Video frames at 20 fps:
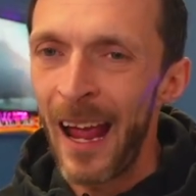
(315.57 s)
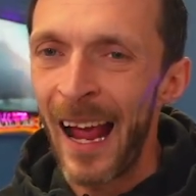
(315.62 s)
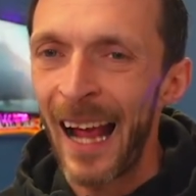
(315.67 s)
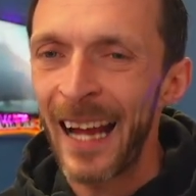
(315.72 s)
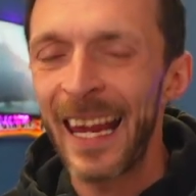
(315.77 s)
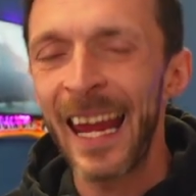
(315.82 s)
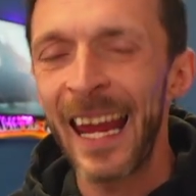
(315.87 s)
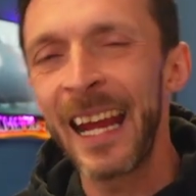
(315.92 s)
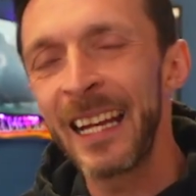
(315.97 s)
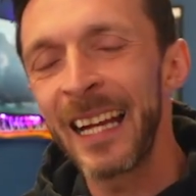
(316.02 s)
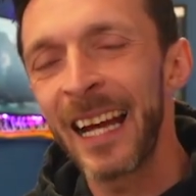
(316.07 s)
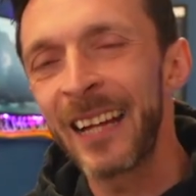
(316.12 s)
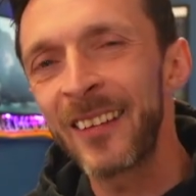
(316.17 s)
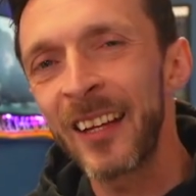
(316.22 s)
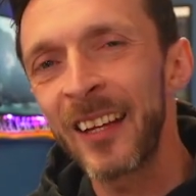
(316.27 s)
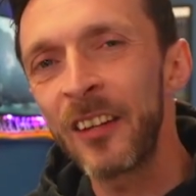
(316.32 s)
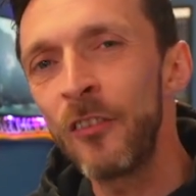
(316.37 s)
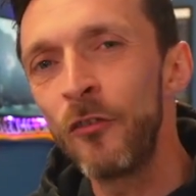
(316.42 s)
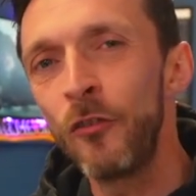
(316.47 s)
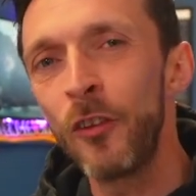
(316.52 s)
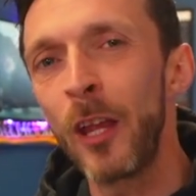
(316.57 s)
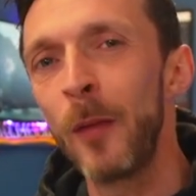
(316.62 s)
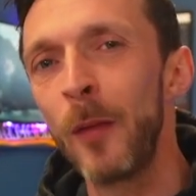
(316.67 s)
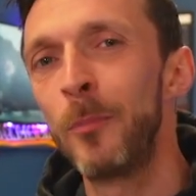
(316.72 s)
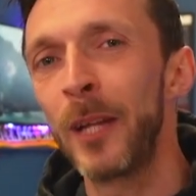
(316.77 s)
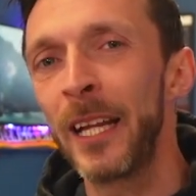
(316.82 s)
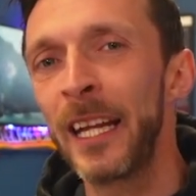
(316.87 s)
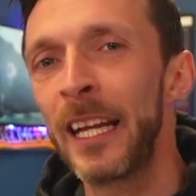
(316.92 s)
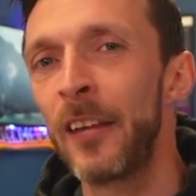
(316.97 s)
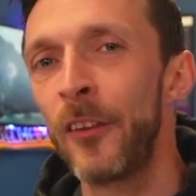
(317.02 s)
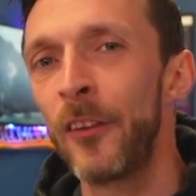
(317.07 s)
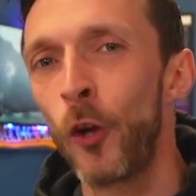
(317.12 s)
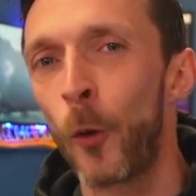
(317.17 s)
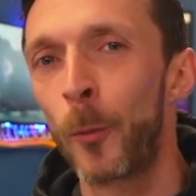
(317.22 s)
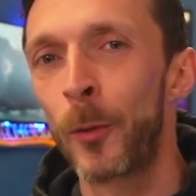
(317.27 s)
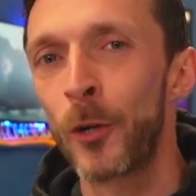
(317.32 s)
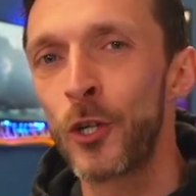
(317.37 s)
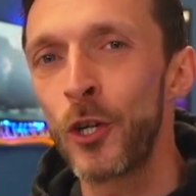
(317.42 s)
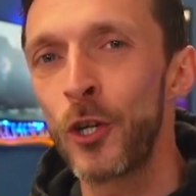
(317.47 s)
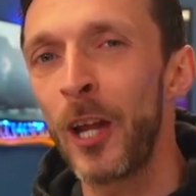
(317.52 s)
Again, I didn't really blink at the
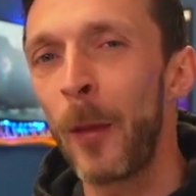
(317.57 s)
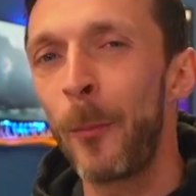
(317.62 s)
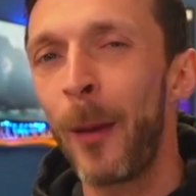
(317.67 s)
opportunity,